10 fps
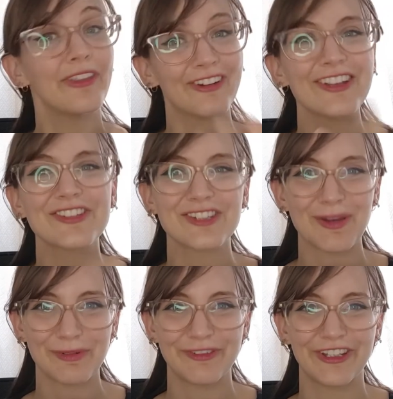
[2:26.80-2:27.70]
There is a
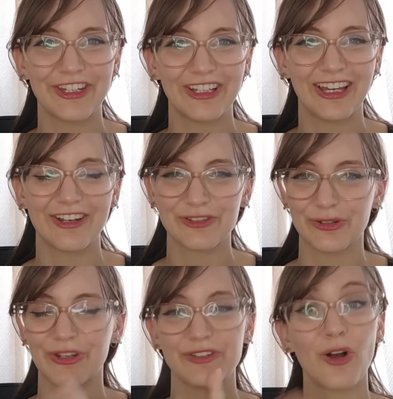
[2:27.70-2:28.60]
type of folliculitis
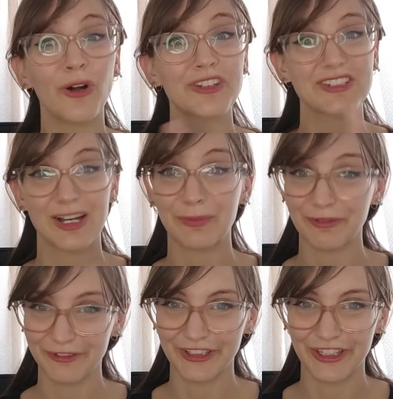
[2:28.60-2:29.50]
known as hot
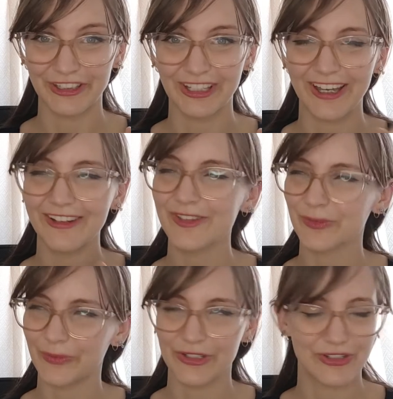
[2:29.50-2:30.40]
tub
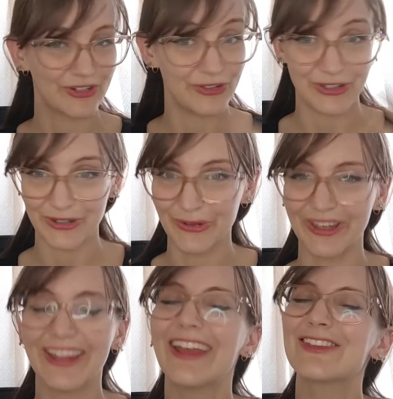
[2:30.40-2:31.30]
folliculitis, which you can
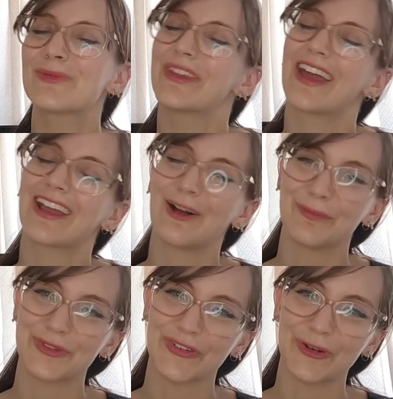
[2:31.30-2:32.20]
only guess where that
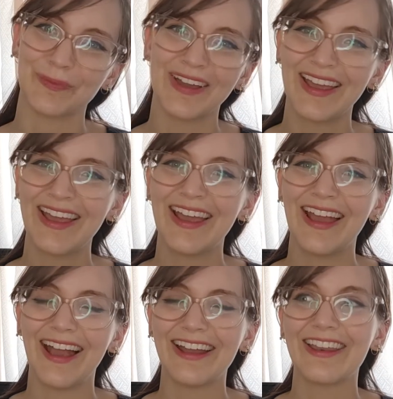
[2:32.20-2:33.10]
comes from,
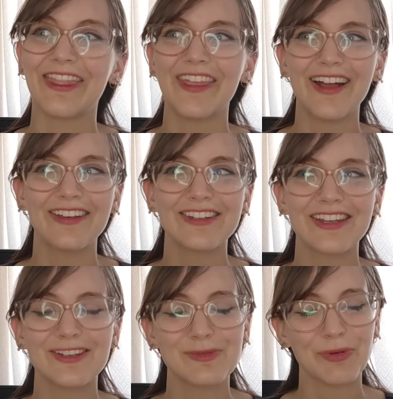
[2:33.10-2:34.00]
and that
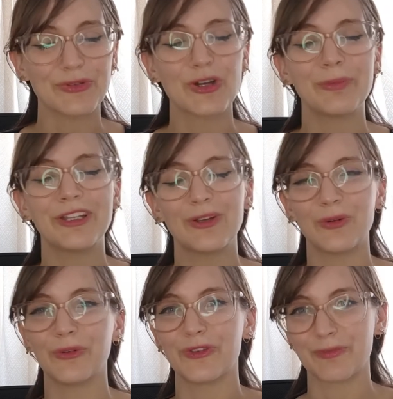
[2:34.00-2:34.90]
is most commonly
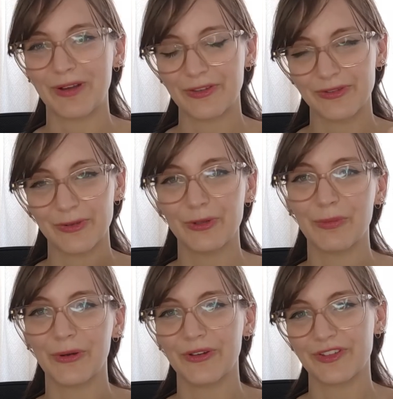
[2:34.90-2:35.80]
caused by
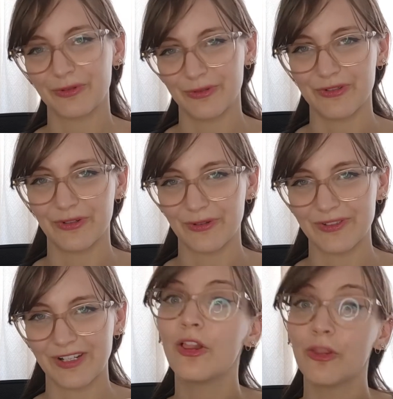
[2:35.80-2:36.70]
Pseudomonas
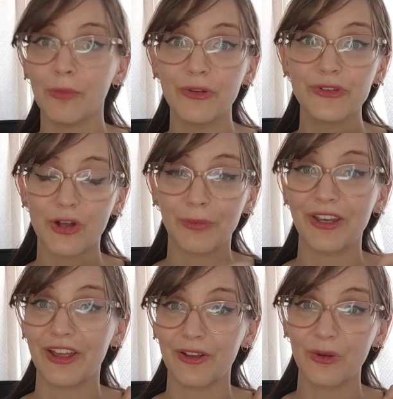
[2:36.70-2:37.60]
aeruginosa. The most
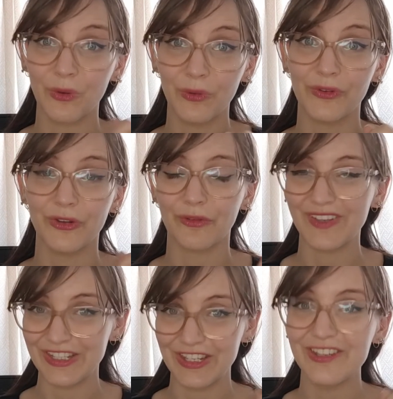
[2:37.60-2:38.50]
common cause
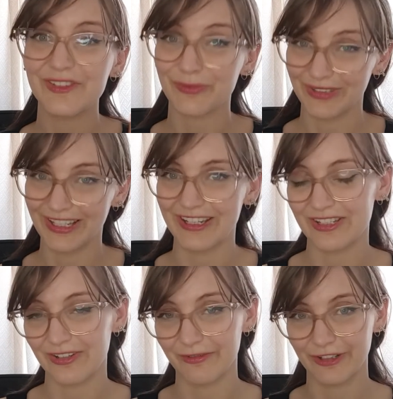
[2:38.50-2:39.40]
of
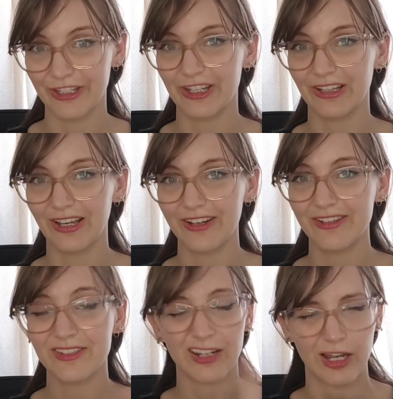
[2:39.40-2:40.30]
yeast-related
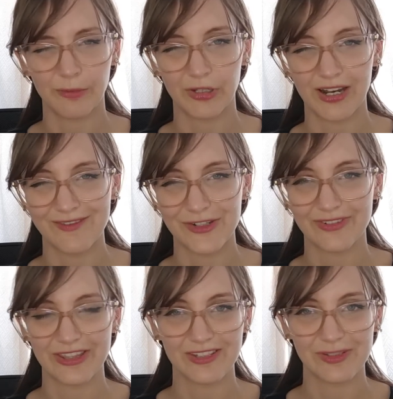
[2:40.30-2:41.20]
folliculitis, and I'm going to have
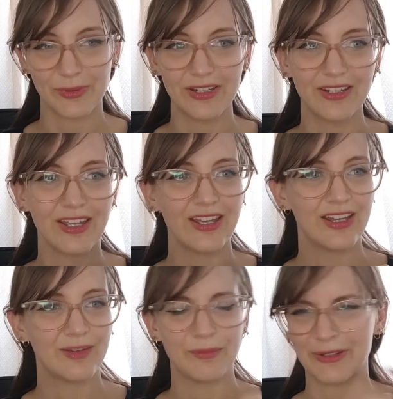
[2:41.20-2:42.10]
to read this one
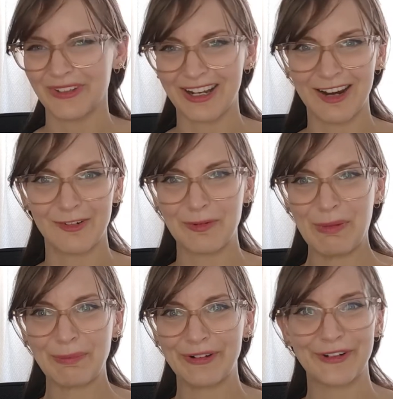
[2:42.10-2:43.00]
because I can't
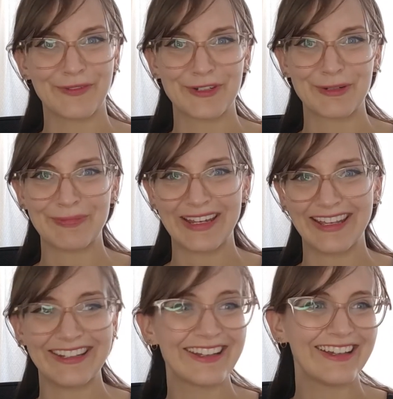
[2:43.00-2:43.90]
remember it off the top of my
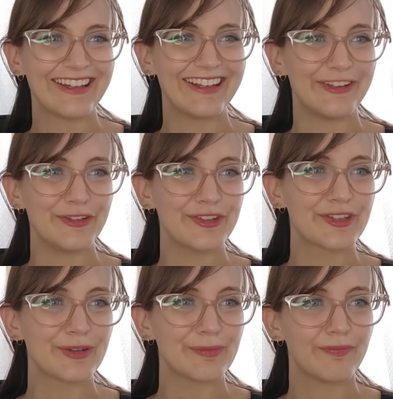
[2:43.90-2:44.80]
head,
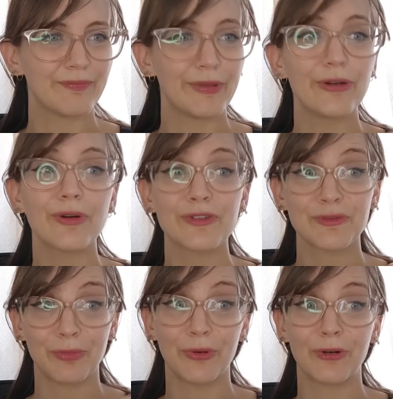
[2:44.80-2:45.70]
is
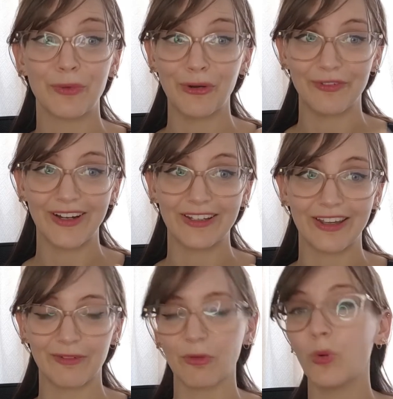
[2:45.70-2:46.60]
Pityrosporum
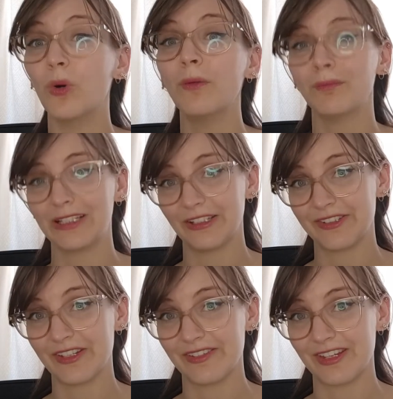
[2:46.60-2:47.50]
ovale or
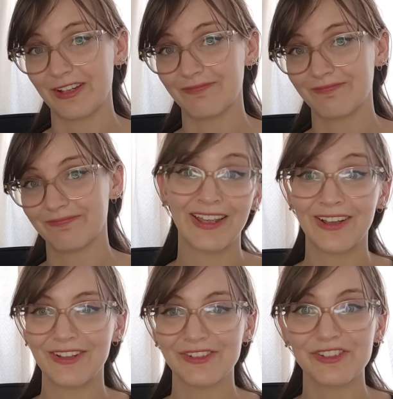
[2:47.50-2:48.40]
Malassezia.
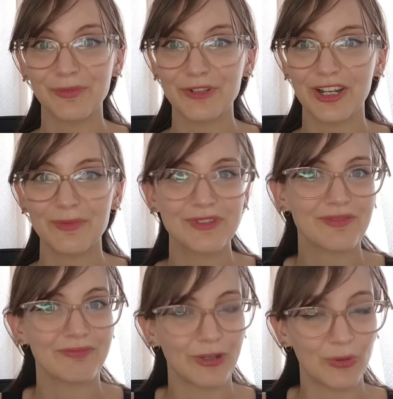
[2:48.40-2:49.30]

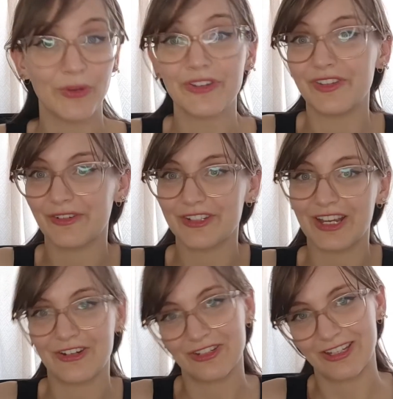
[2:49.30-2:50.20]
Sometimes the cause is
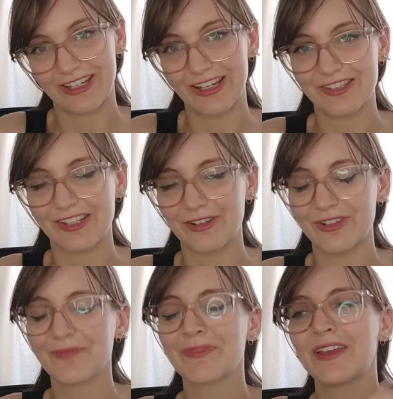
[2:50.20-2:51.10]
irritation, like I said.